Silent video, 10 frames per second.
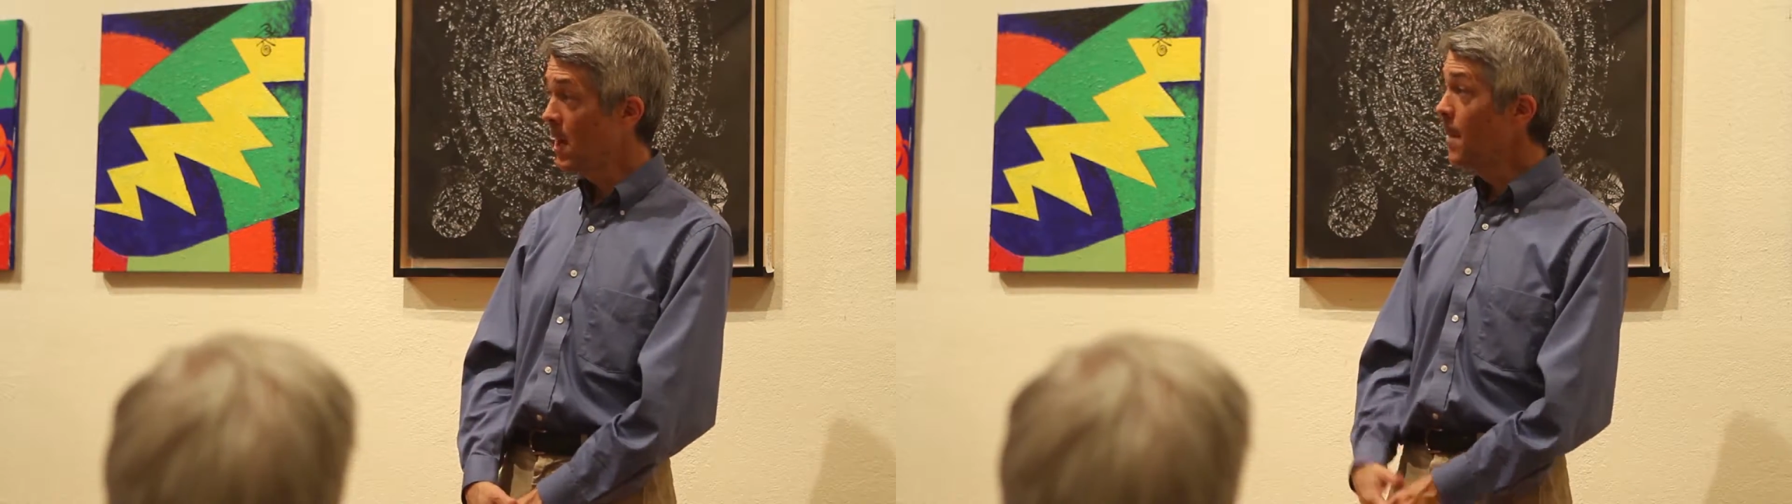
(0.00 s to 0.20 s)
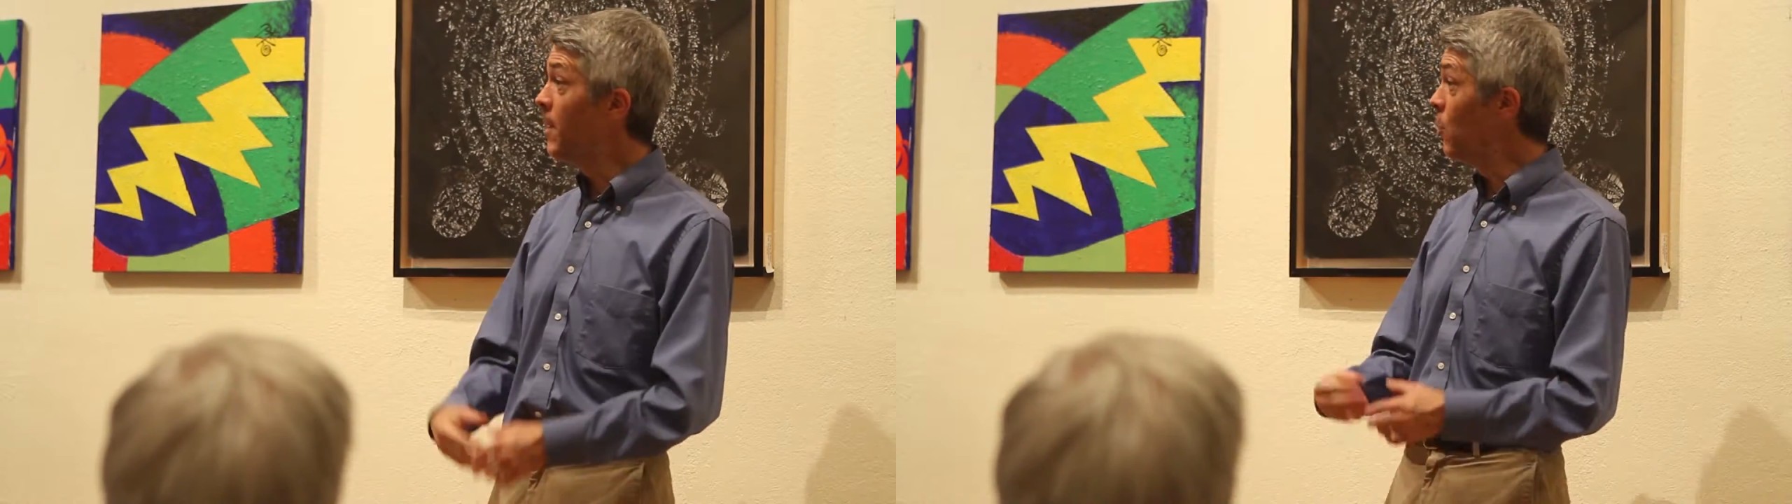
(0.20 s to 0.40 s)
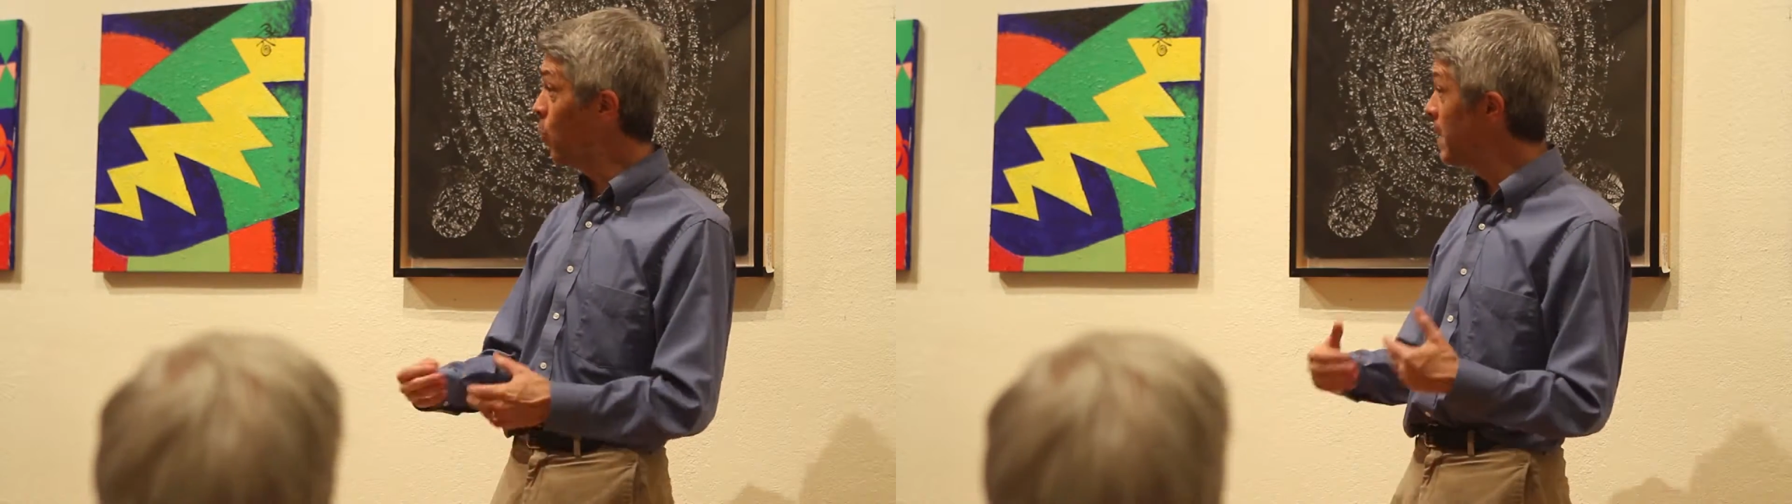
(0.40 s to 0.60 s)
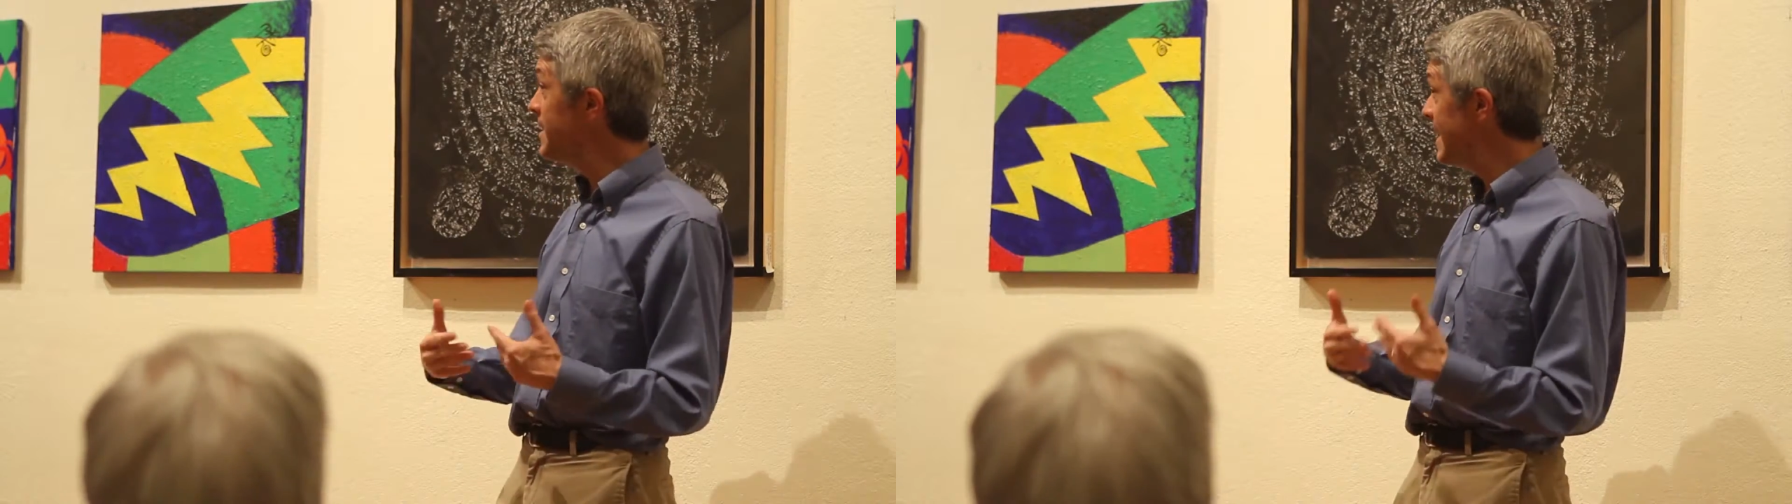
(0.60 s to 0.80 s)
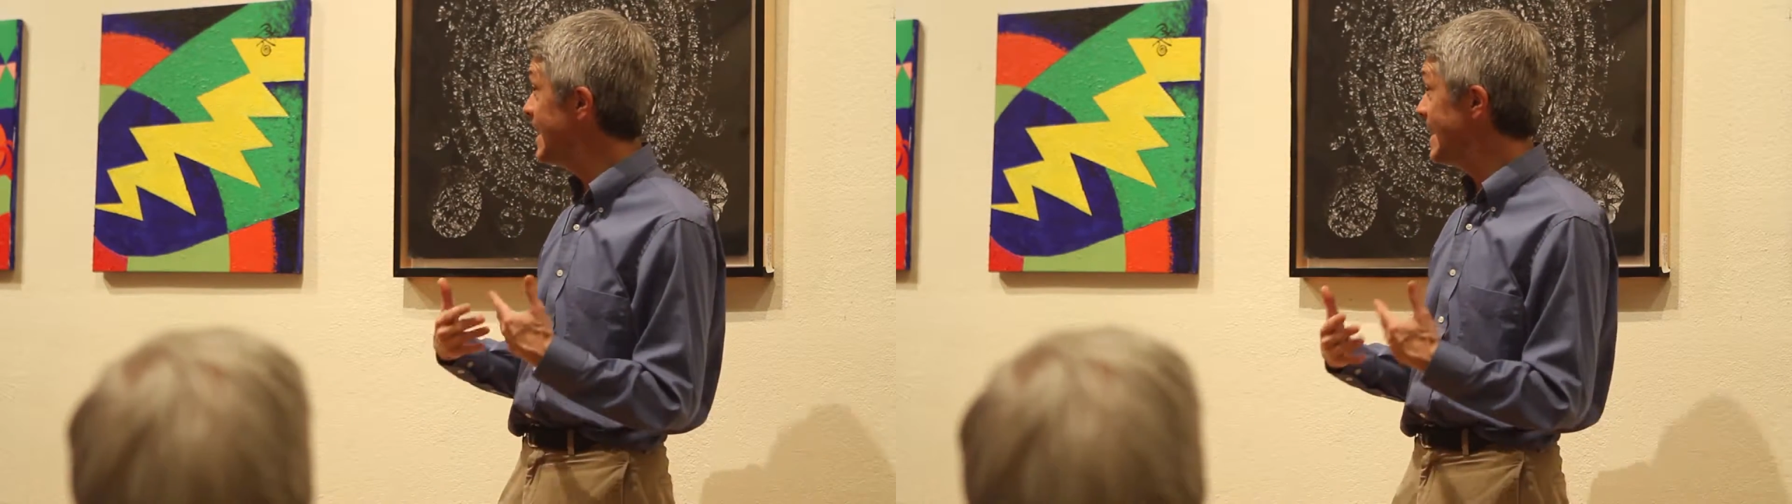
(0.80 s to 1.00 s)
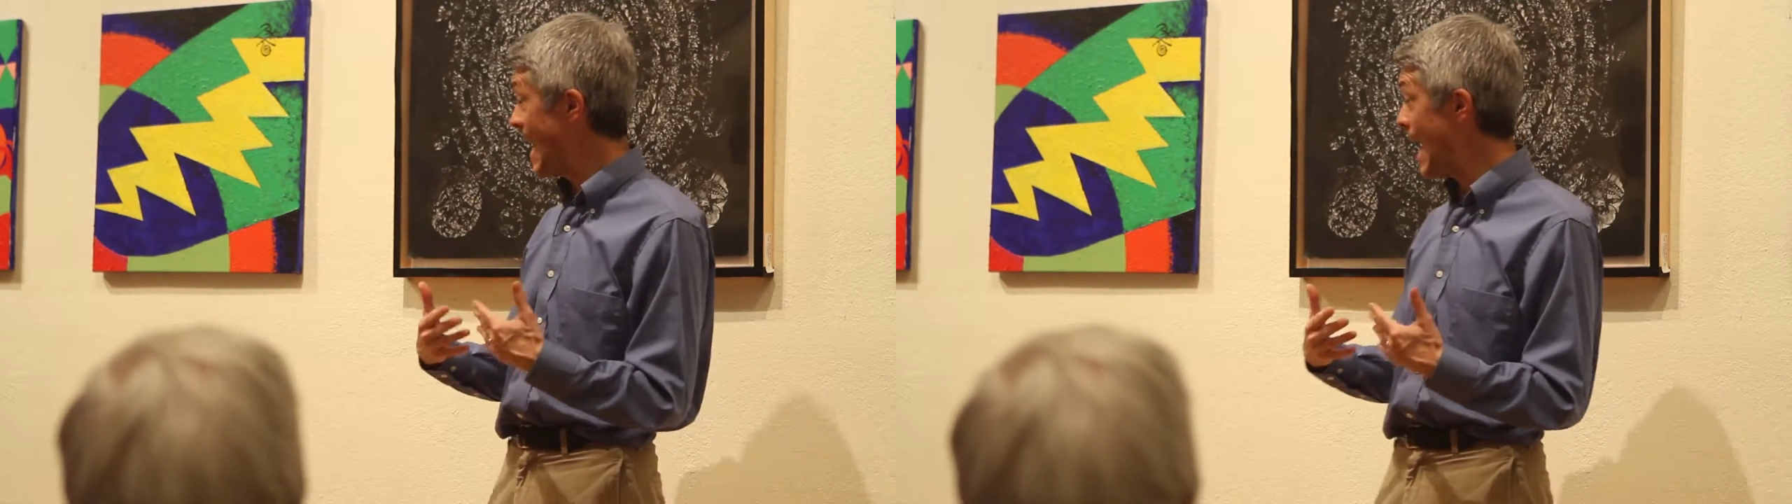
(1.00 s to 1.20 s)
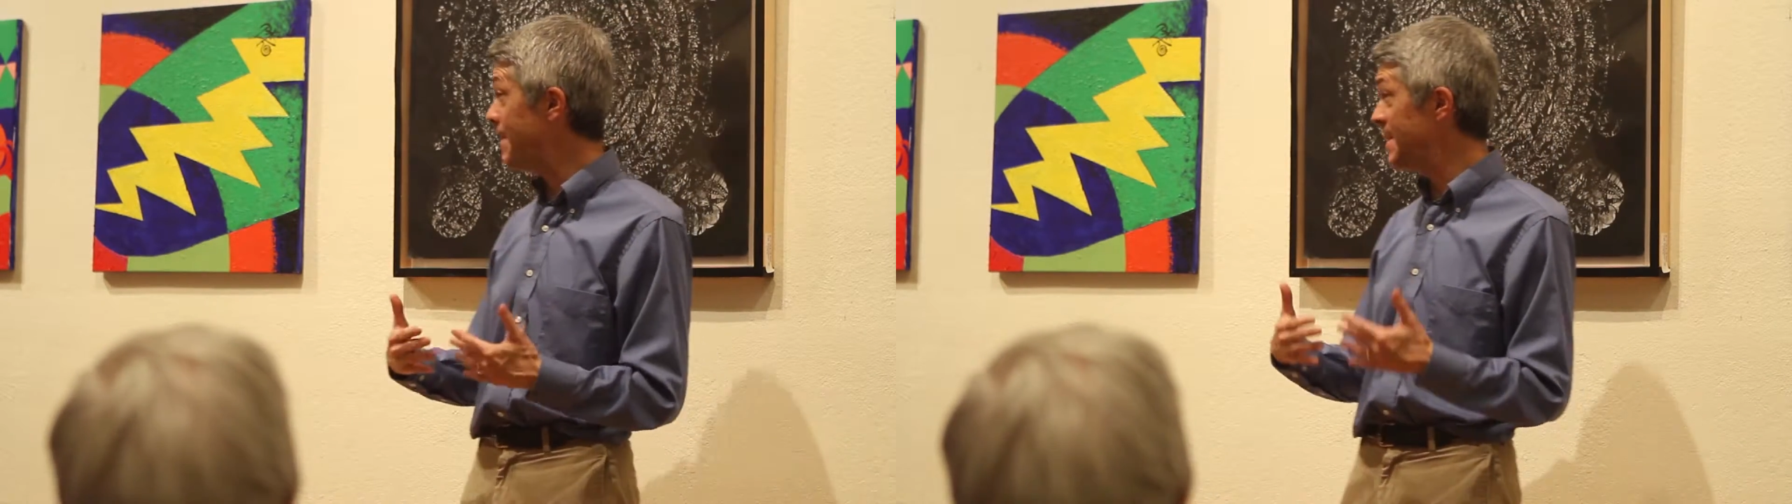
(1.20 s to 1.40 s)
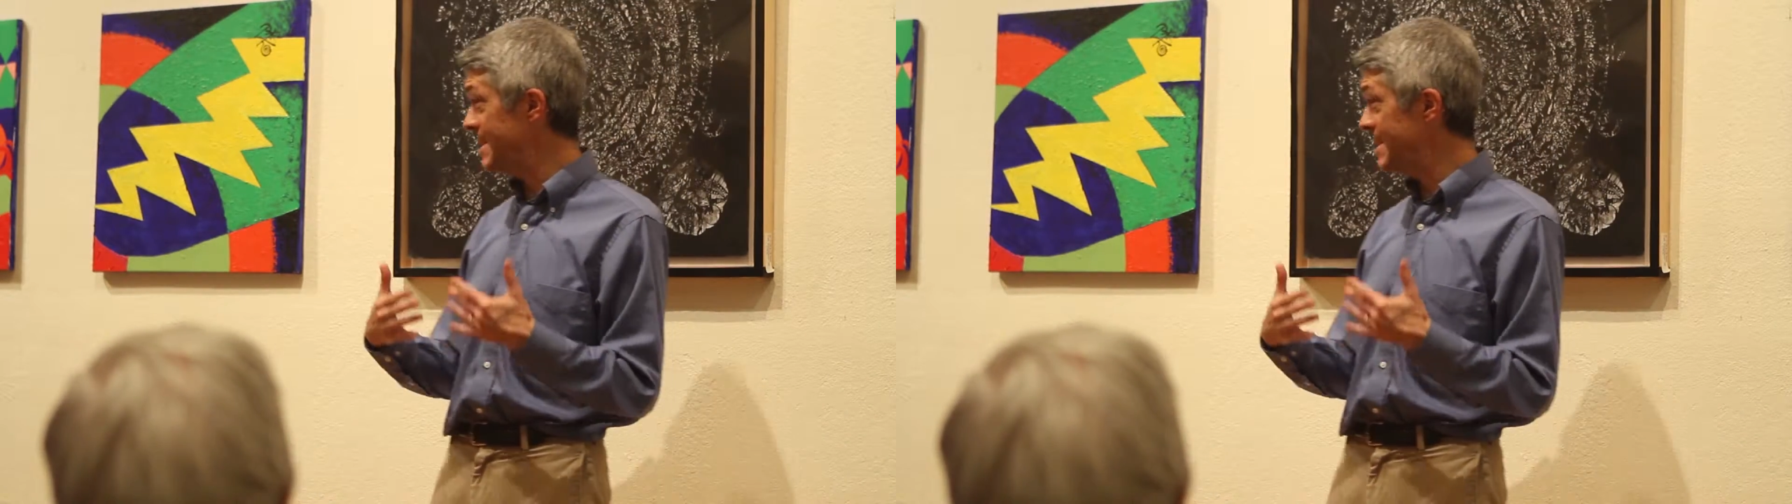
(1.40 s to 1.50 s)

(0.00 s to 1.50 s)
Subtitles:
But one day it happened,